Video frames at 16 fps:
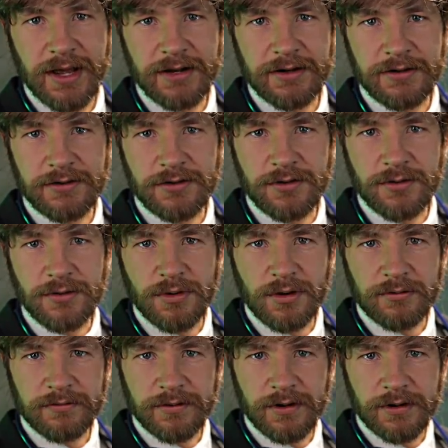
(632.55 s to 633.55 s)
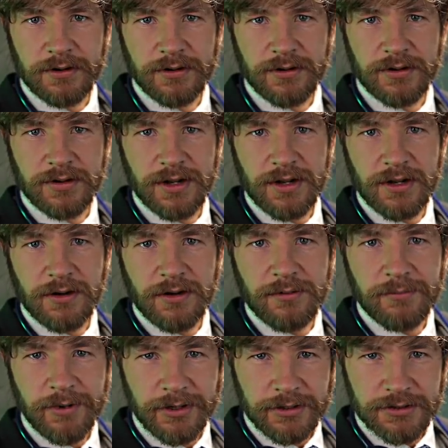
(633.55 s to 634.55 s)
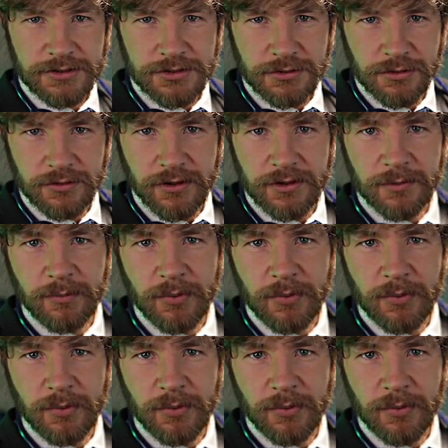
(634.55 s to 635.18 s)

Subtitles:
and you are feeling good, and I'm making sure that